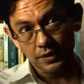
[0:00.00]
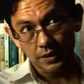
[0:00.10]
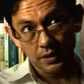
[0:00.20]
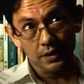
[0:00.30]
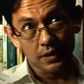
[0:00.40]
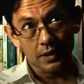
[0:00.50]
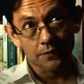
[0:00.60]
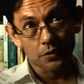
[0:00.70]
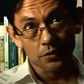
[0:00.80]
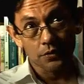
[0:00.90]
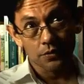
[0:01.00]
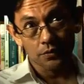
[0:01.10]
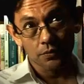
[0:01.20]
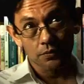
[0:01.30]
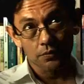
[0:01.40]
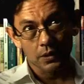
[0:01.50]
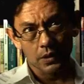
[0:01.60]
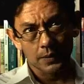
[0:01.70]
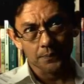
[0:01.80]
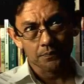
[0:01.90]
I think, that have gone
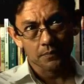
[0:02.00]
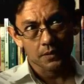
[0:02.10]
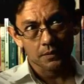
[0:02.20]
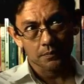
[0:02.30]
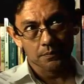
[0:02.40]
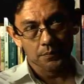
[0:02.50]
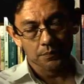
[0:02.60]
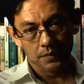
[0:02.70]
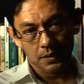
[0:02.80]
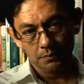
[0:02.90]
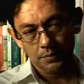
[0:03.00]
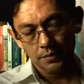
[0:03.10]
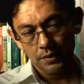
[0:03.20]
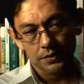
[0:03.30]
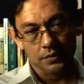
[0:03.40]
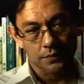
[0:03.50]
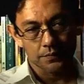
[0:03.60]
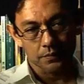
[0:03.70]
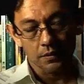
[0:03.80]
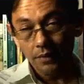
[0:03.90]
through periods of
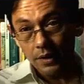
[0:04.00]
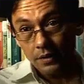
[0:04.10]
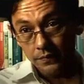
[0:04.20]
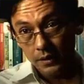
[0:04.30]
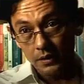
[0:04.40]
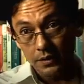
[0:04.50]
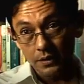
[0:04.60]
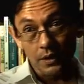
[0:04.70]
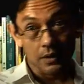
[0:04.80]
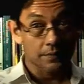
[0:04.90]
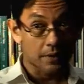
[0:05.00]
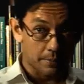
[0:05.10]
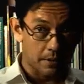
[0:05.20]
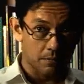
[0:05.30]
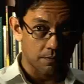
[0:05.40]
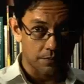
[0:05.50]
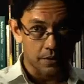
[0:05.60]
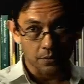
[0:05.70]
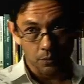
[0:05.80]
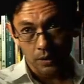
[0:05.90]
great difficulty and have come out
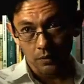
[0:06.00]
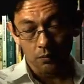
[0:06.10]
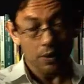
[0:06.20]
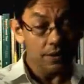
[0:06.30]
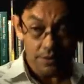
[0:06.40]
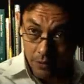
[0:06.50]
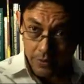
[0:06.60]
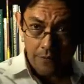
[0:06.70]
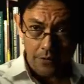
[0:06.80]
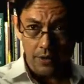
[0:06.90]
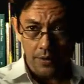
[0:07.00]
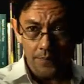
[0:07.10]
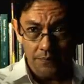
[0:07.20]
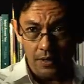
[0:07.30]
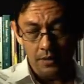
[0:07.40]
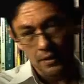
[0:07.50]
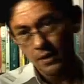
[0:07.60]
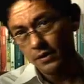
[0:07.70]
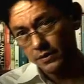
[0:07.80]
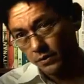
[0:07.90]
very well. One is South Africa and the
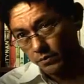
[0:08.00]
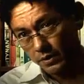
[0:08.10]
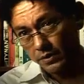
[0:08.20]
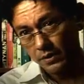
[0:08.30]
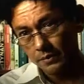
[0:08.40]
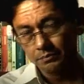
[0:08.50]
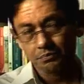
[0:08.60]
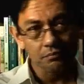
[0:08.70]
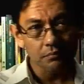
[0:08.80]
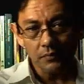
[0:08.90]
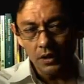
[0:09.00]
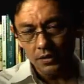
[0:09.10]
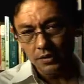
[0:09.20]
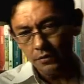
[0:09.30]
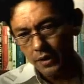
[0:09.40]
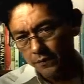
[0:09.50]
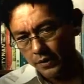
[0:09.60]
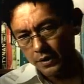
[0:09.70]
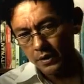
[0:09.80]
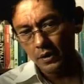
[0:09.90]
other is Indonesia. South
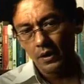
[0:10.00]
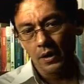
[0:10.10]
Africa,